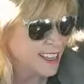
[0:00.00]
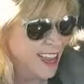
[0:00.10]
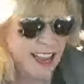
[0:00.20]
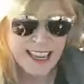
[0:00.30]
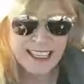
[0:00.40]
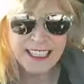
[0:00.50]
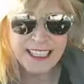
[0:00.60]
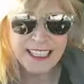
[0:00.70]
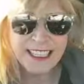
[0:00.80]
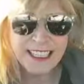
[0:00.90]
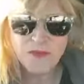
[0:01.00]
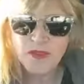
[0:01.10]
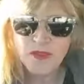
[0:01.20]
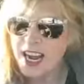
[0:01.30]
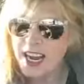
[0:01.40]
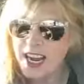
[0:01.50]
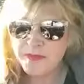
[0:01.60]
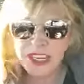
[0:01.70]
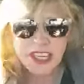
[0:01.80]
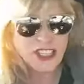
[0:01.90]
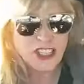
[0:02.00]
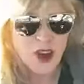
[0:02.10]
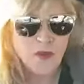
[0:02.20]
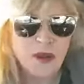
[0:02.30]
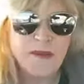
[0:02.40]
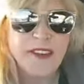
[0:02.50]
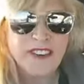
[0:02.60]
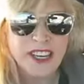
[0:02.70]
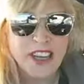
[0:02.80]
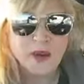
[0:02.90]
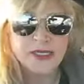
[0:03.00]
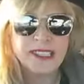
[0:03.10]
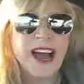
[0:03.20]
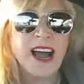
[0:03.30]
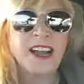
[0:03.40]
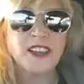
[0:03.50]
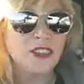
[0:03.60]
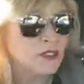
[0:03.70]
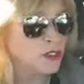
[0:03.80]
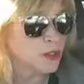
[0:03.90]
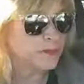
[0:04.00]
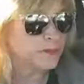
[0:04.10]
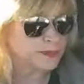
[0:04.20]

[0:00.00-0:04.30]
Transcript: And he saw one of my videos on YouTube